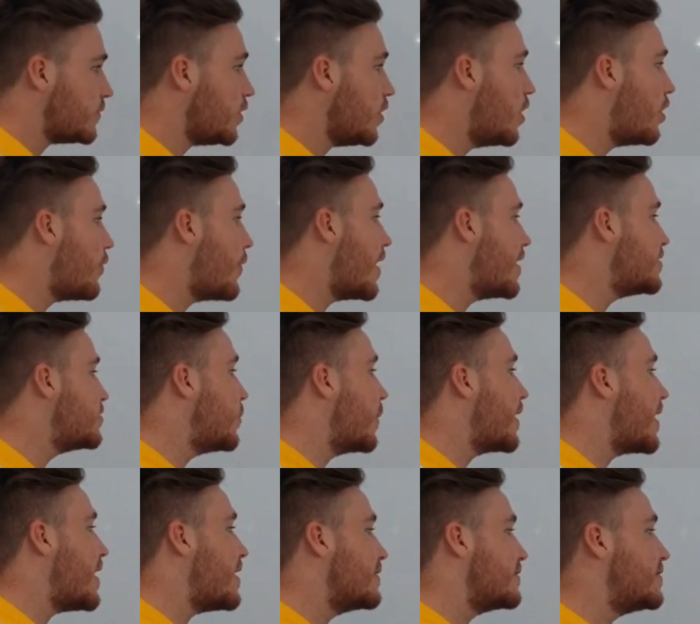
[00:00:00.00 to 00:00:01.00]
Alright,
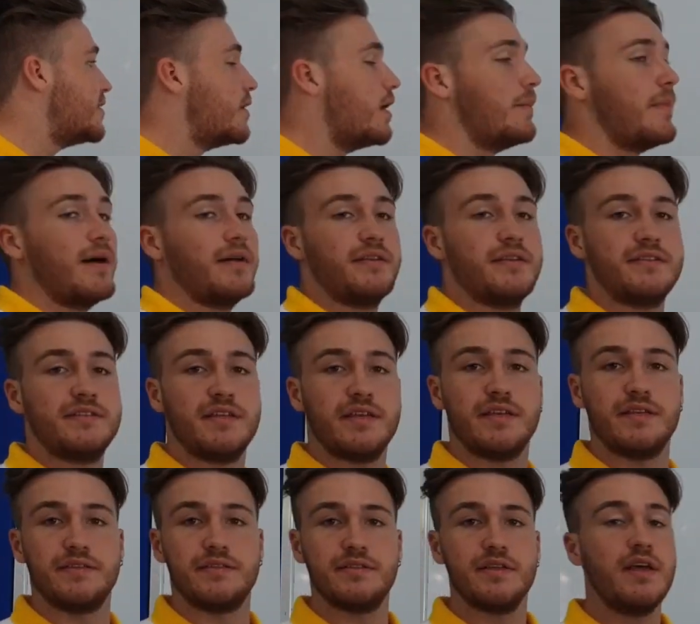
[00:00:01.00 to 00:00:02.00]
what else about
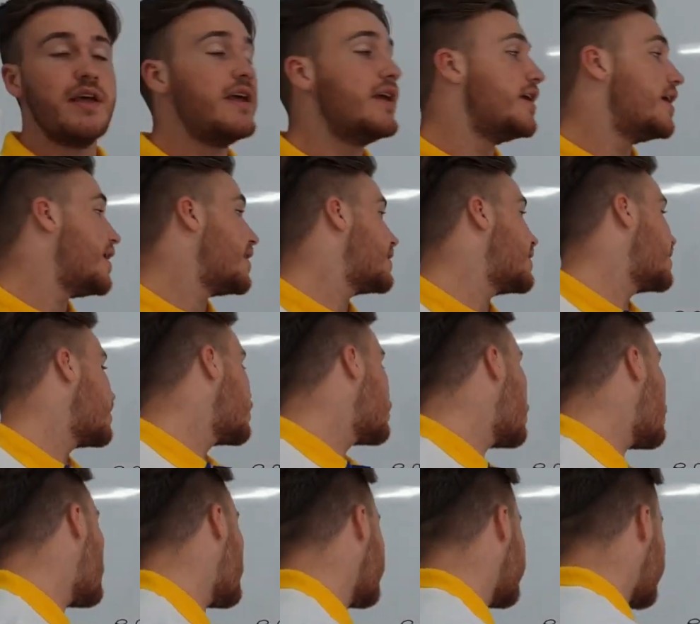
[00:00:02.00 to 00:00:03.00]
disease? It can
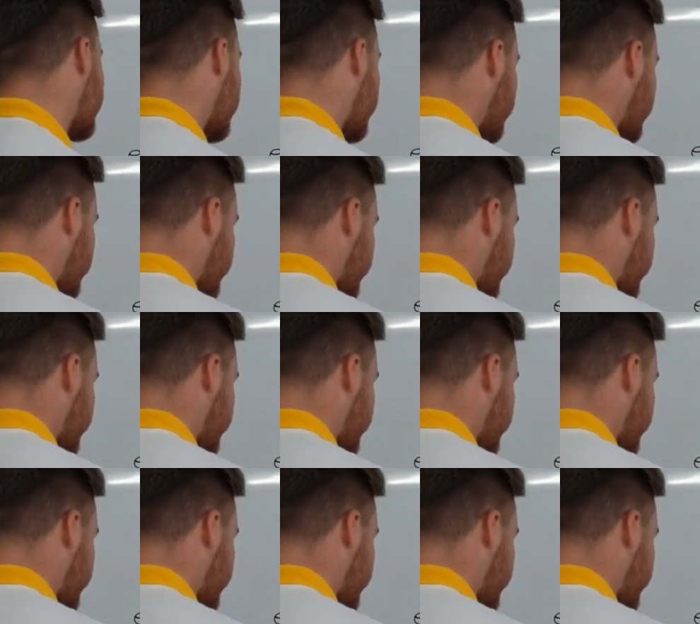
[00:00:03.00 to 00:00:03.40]
cause